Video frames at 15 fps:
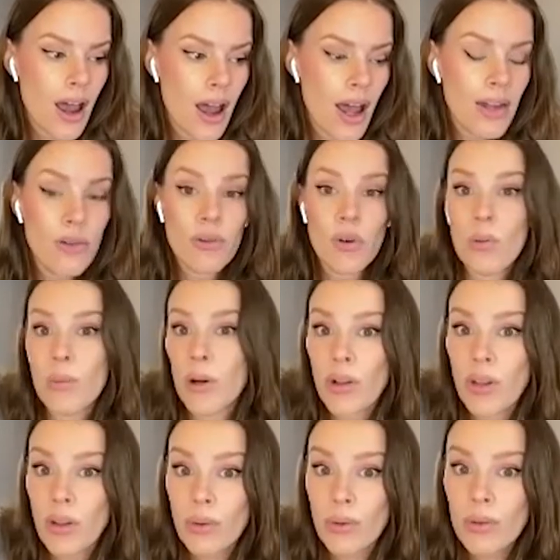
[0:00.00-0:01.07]
I don't know about
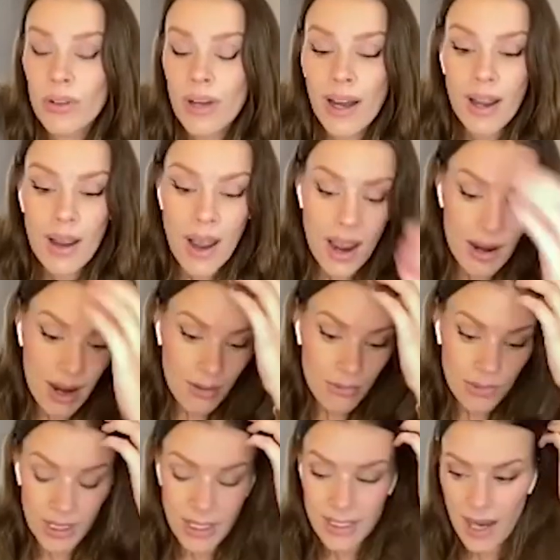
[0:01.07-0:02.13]
you. I, I, I
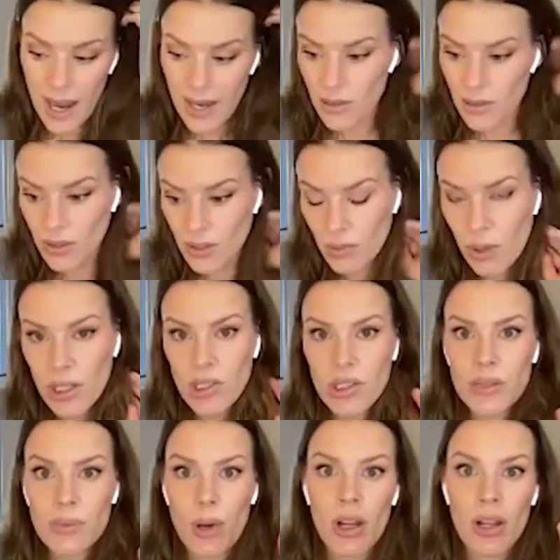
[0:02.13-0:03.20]
would like to ask you this question
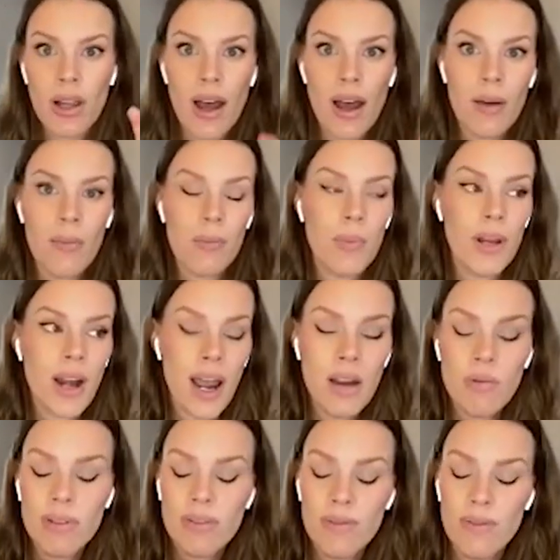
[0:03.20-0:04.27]
as well. Um, but I
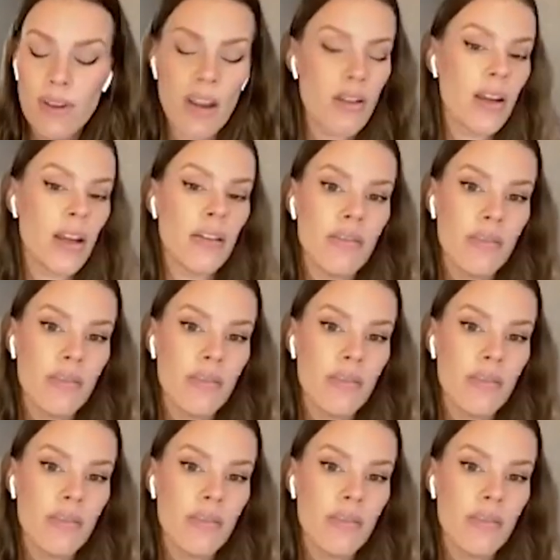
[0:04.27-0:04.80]
was very,